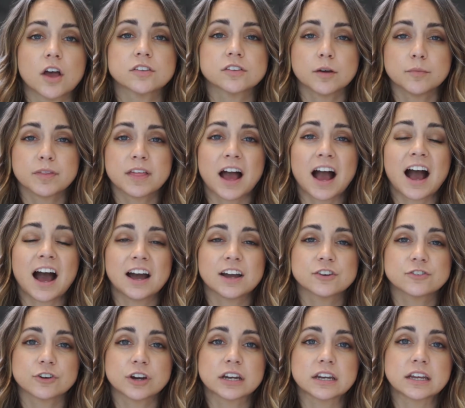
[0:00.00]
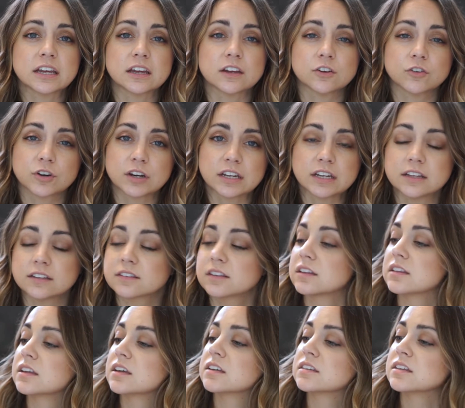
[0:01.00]
Some of the hydrating ingredients in
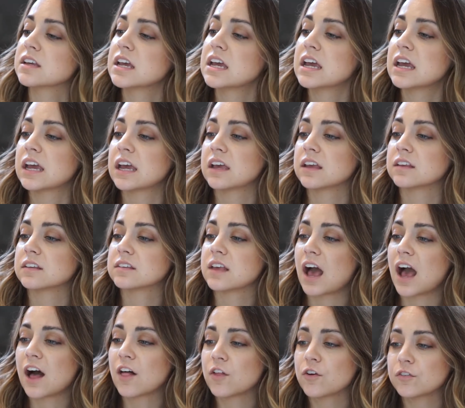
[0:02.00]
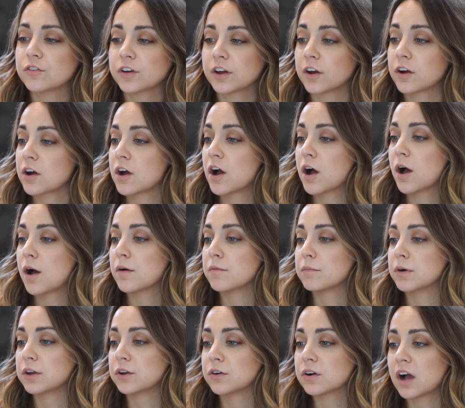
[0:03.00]
this is aloe vera,
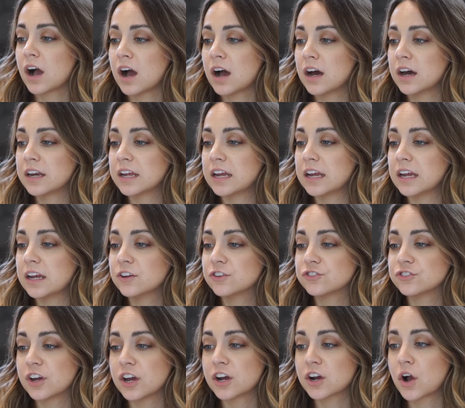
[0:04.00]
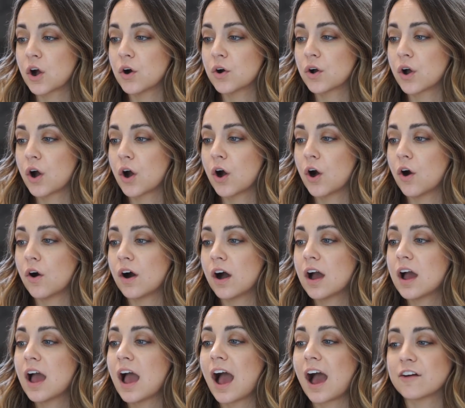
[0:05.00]
manuka honey, shea cocoa,
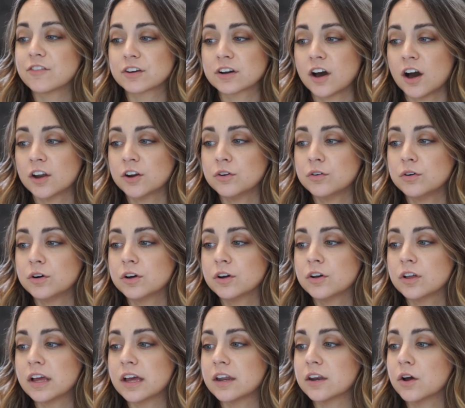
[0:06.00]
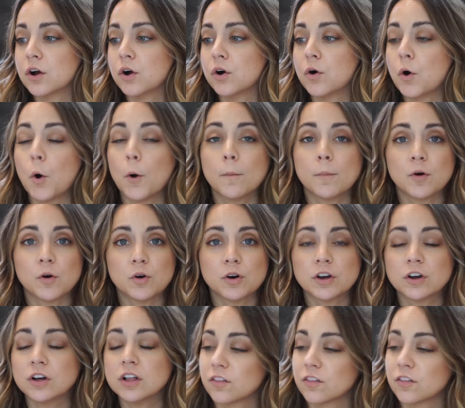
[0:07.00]
avocado oil, and jojoba oil.